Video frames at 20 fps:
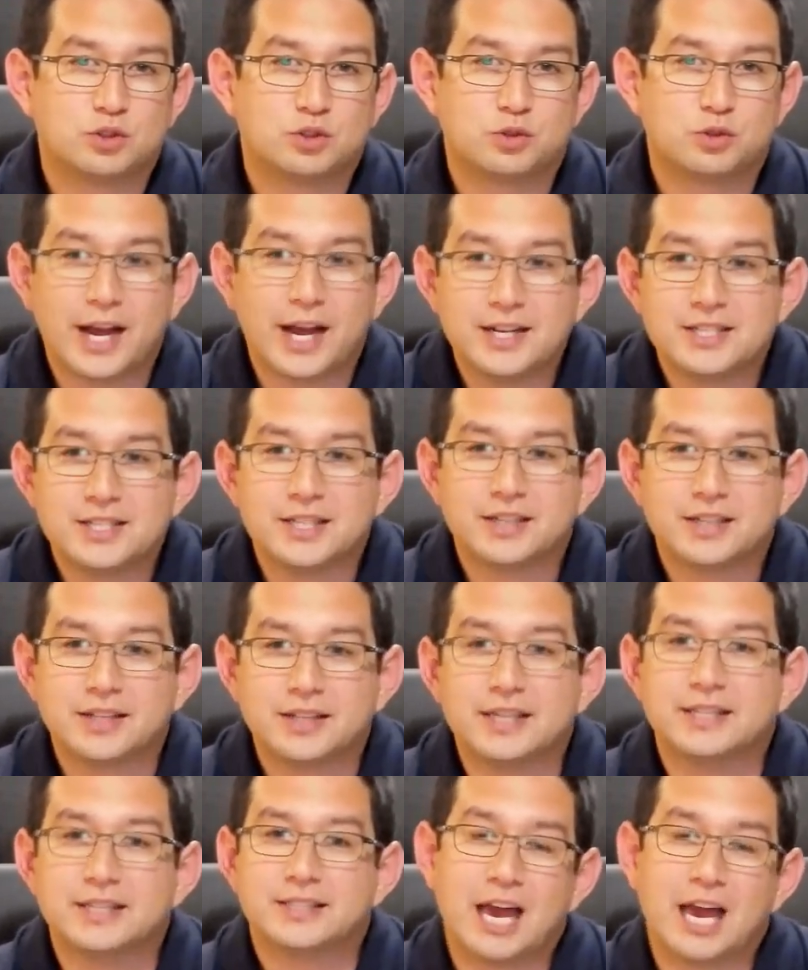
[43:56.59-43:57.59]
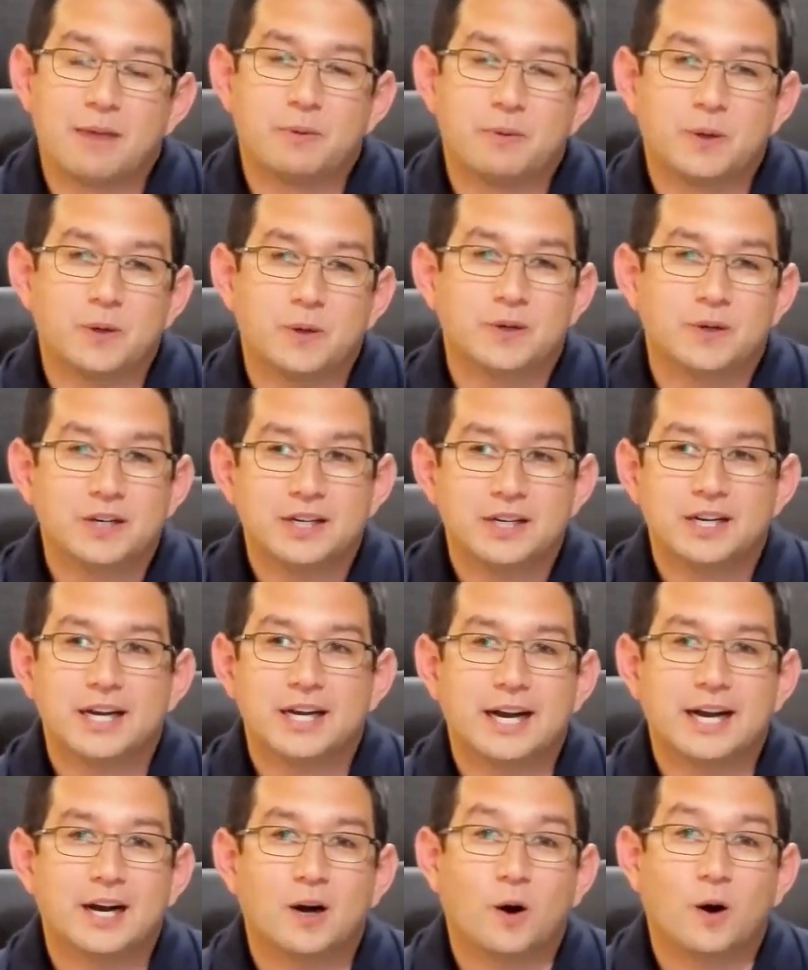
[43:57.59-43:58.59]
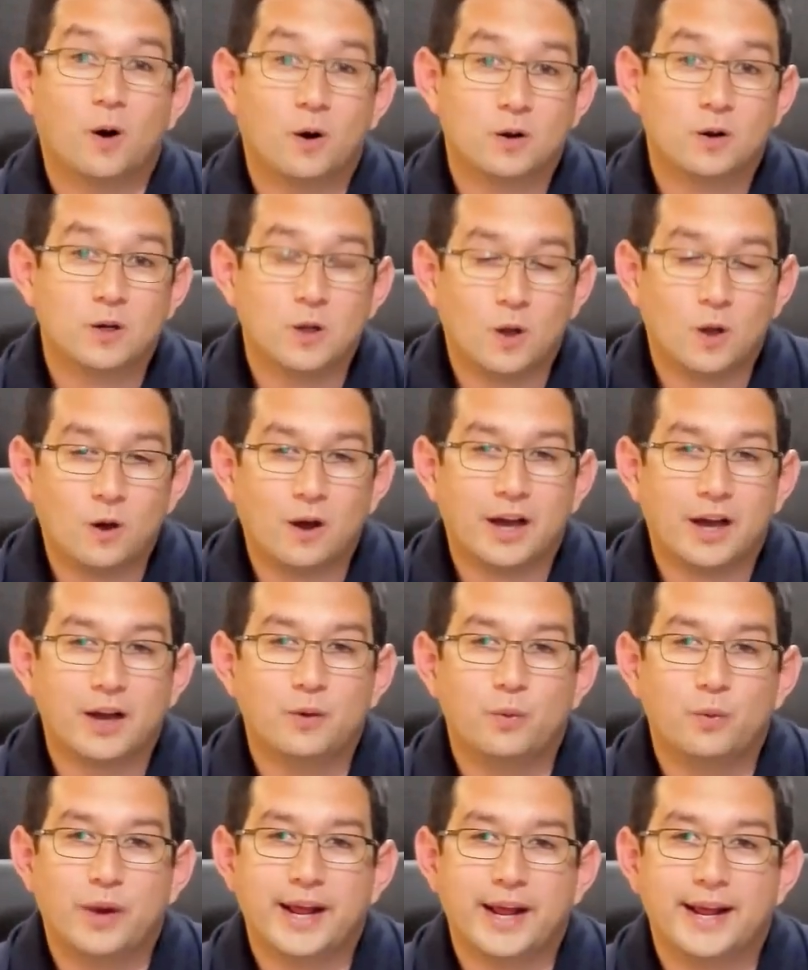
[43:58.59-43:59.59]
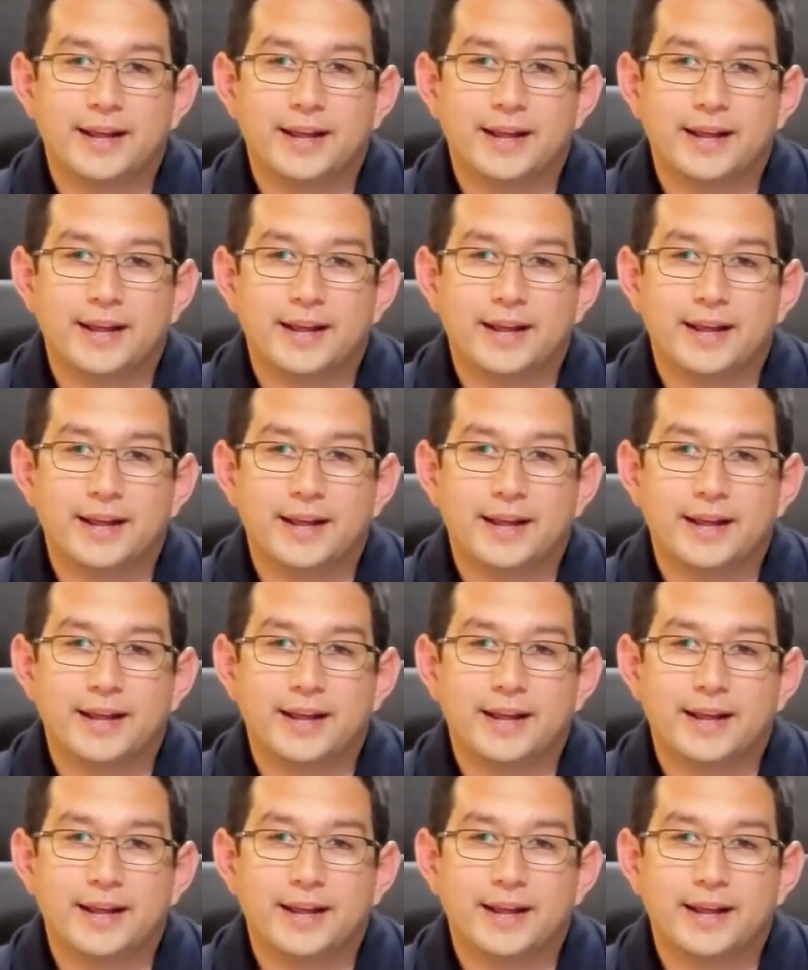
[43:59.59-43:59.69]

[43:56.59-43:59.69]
tragic things happen online